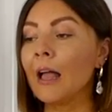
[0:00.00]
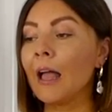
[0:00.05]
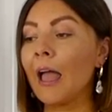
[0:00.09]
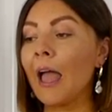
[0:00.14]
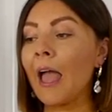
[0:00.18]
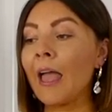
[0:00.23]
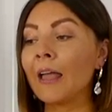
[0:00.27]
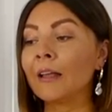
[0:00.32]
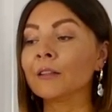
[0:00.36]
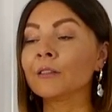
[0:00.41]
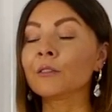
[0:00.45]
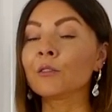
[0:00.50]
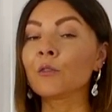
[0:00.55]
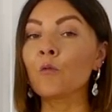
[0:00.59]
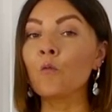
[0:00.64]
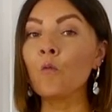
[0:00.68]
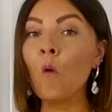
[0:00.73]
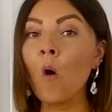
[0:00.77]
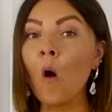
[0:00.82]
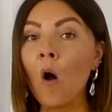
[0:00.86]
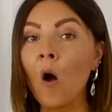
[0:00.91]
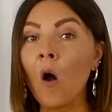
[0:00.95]
and
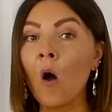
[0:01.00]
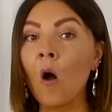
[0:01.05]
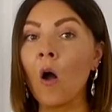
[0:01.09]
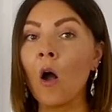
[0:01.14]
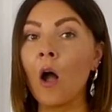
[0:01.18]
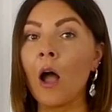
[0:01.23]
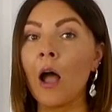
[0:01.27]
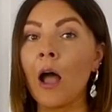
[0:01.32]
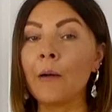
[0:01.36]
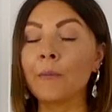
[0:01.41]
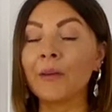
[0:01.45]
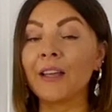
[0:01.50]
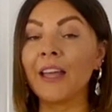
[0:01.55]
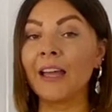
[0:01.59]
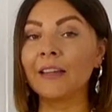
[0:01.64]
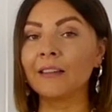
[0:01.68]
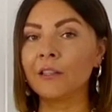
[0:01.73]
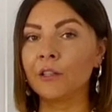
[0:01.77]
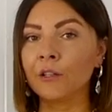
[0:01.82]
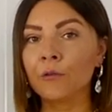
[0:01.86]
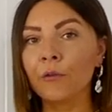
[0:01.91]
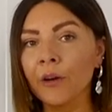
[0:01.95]
what I'm
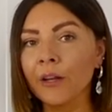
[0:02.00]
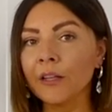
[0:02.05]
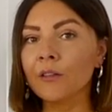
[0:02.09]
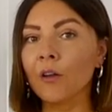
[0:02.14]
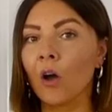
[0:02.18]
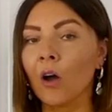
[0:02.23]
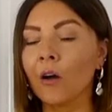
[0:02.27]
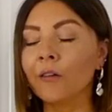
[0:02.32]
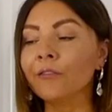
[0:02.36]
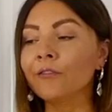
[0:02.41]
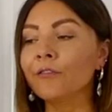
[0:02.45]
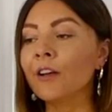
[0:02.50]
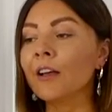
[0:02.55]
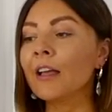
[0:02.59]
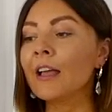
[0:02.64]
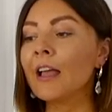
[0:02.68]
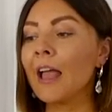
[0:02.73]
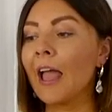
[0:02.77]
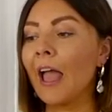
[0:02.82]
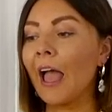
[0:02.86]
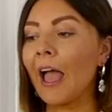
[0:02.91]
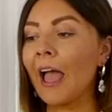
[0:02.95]
getting rid of
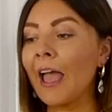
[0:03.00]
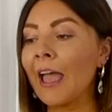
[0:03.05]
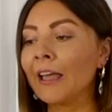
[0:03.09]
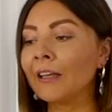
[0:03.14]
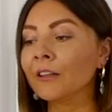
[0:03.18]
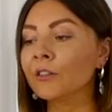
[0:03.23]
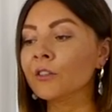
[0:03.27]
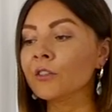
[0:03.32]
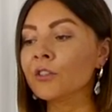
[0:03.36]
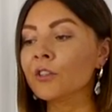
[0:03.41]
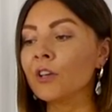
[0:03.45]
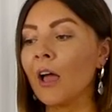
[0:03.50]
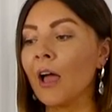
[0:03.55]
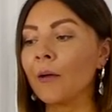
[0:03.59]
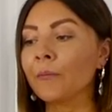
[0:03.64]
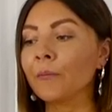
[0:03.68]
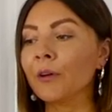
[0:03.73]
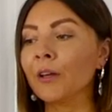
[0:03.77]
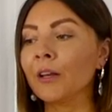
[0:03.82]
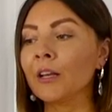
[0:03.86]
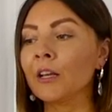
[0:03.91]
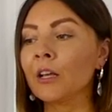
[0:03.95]
and
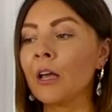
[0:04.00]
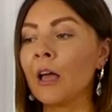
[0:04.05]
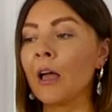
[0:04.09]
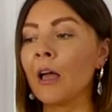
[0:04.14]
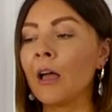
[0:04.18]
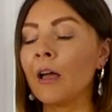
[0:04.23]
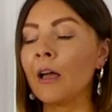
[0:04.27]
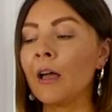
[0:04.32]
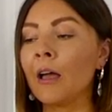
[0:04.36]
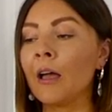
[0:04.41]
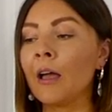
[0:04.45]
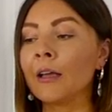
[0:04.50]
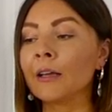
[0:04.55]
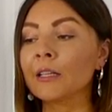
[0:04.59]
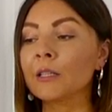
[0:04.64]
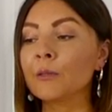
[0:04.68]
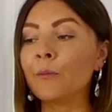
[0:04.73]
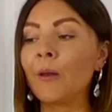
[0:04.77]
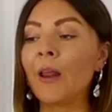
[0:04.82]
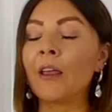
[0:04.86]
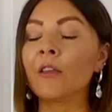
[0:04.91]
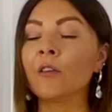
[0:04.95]
I'm gonna uh,
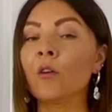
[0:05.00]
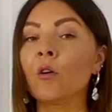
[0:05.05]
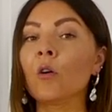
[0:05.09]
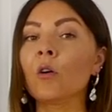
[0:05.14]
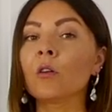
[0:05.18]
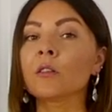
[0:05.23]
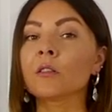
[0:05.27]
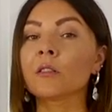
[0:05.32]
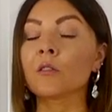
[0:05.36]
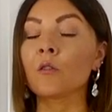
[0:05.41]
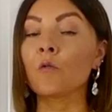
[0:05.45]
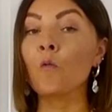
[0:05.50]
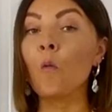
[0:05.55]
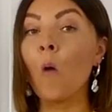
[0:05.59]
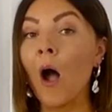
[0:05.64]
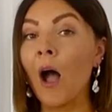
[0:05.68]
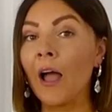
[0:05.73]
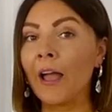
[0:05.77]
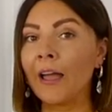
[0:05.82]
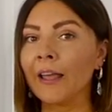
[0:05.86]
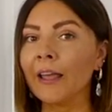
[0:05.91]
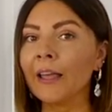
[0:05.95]
explain also
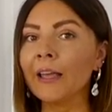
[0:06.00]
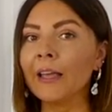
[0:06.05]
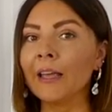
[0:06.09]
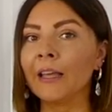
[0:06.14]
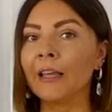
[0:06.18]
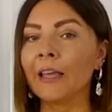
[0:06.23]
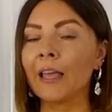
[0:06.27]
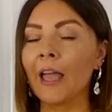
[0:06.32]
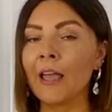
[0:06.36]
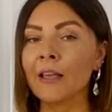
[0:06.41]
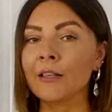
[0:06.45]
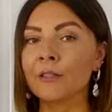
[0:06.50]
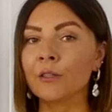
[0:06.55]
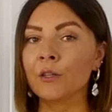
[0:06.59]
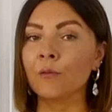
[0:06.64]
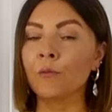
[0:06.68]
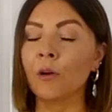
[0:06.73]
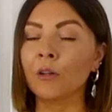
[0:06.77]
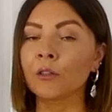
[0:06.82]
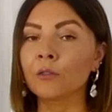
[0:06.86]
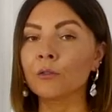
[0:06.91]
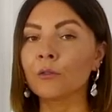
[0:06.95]
why in case you
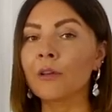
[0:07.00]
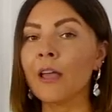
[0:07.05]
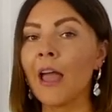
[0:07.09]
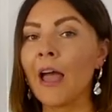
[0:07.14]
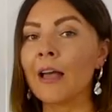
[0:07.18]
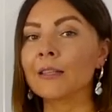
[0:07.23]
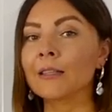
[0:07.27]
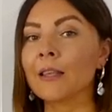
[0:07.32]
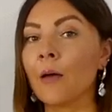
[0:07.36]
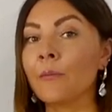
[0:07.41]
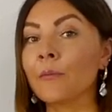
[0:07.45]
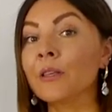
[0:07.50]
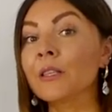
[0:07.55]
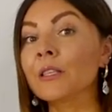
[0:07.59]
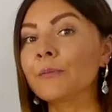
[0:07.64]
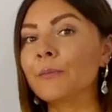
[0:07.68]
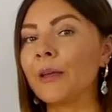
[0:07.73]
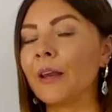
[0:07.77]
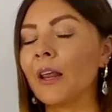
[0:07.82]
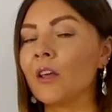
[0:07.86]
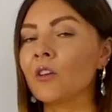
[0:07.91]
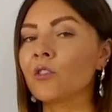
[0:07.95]
want to get some
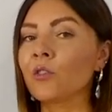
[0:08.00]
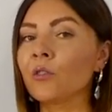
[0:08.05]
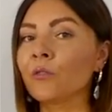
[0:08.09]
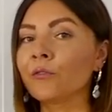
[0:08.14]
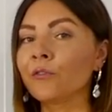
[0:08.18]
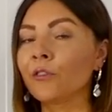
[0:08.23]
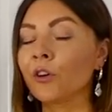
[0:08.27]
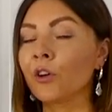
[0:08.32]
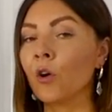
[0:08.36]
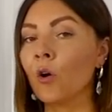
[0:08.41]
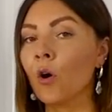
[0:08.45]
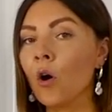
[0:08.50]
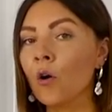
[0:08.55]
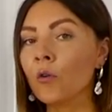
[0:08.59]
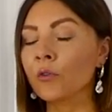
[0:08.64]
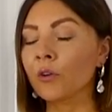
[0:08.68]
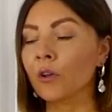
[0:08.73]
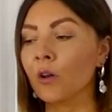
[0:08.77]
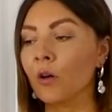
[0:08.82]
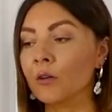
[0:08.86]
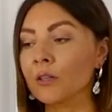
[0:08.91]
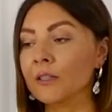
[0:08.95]
inspiration for your
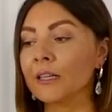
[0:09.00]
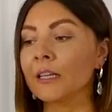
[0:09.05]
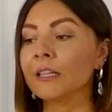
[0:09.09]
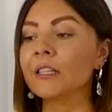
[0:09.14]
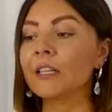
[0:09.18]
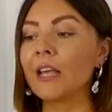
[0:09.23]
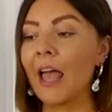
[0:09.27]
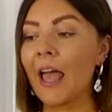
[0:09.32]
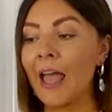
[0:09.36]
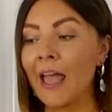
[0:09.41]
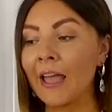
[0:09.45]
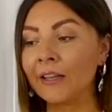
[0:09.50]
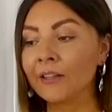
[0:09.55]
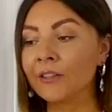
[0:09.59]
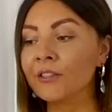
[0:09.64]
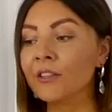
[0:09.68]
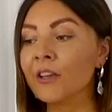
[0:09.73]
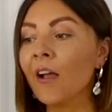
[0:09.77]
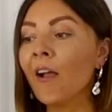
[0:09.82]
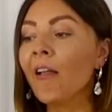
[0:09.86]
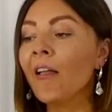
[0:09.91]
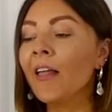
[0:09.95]
own closet
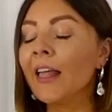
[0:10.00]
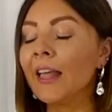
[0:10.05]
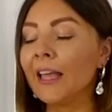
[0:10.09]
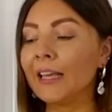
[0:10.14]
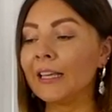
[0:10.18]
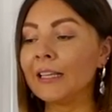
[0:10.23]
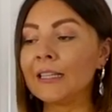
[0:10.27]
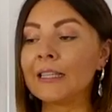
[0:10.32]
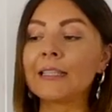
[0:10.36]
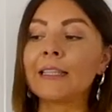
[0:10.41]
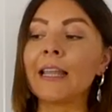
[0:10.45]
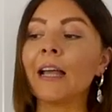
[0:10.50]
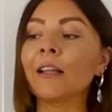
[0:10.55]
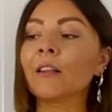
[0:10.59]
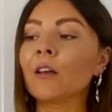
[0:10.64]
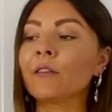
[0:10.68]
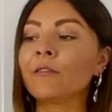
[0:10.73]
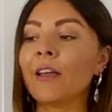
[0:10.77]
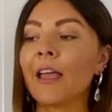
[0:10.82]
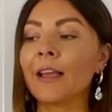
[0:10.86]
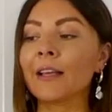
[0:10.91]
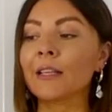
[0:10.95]
and instead
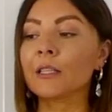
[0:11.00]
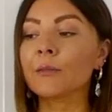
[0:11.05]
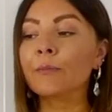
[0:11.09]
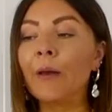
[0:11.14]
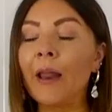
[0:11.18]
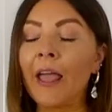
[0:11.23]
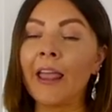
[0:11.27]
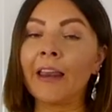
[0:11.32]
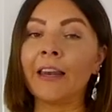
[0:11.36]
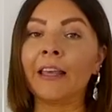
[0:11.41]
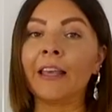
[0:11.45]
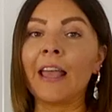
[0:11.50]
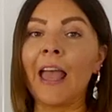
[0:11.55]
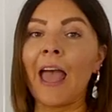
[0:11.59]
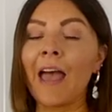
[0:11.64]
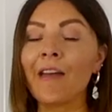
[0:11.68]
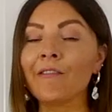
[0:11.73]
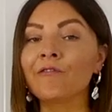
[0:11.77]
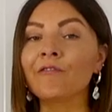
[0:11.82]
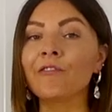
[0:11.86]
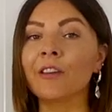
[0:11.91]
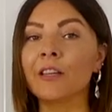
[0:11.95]
of explaining
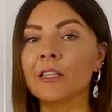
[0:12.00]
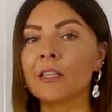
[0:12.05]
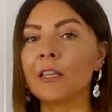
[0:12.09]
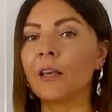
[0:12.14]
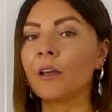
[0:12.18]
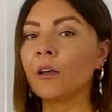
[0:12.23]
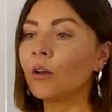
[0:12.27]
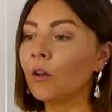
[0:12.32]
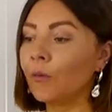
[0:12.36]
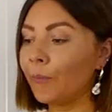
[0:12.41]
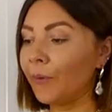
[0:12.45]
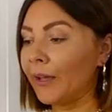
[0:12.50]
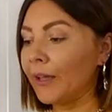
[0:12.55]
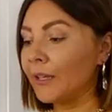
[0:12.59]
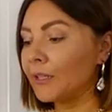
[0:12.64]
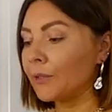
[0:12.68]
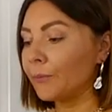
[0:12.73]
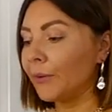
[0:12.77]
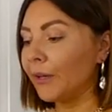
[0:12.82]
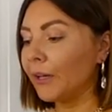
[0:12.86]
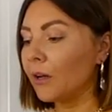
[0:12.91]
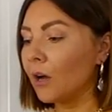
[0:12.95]
every single
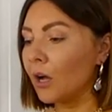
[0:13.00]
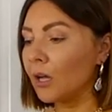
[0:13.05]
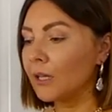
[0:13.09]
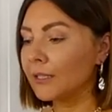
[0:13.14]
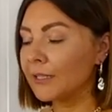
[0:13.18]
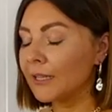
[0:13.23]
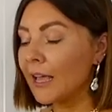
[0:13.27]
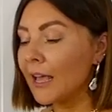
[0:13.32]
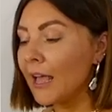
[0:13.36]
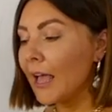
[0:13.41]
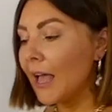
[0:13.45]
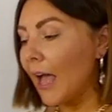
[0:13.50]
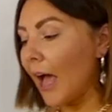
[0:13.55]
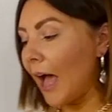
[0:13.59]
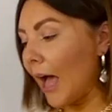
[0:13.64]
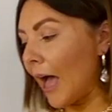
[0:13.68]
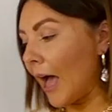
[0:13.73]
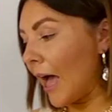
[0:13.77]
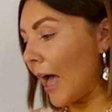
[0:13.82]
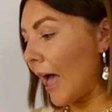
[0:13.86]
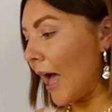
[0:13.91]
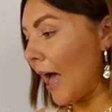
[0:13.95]
piece because
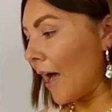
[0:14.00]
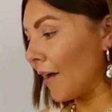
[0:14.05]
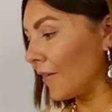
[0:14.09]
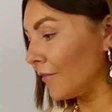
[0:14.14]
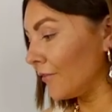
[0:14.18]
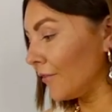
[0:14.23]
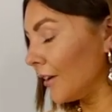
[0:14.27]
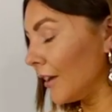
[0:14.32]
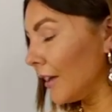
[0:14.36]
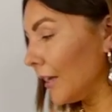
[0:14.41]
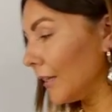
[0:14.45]
I have